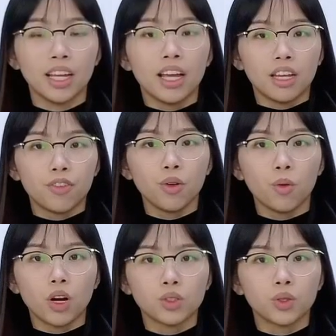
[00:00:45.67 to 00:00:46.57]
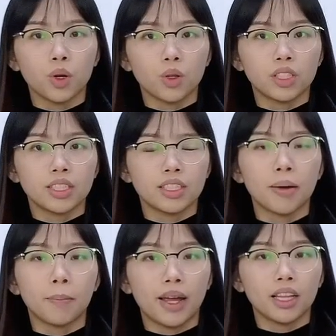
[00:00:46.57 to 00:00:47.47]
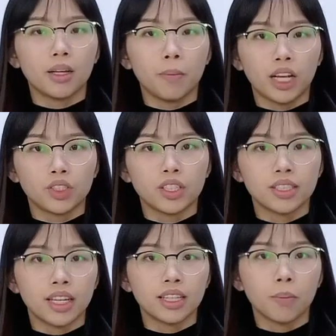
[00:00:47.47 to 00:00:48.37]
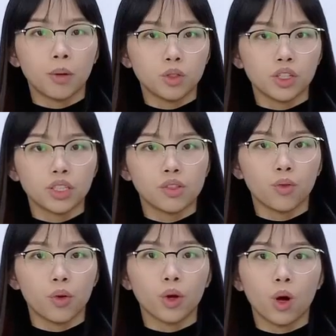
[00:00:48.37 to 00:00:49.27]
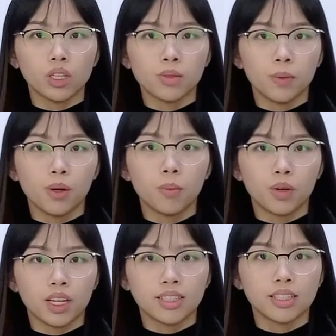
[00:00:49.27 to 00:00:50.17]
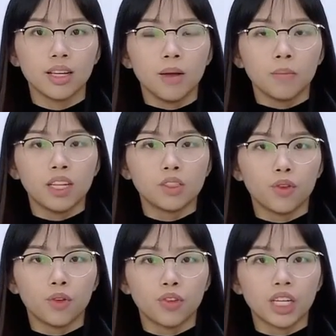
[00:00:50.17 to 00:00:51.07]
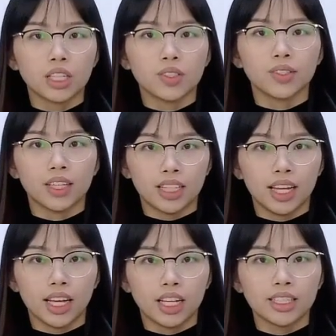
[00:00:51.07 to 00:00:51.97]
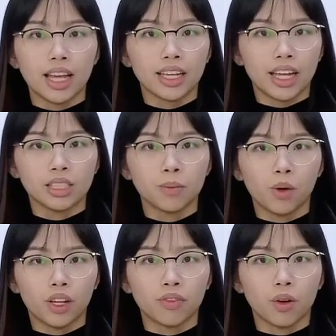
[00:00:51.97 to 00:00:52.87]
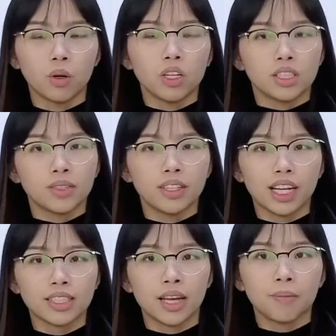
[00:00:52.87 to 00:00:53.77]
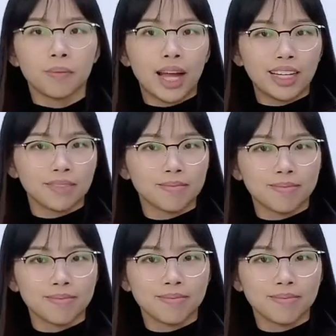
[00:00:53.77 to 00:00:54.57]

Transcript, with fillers: If you want to order some mailer packaging stand-up pouches for your oatmeal products, please feel free to contact us and get more info. See you next time. Bye.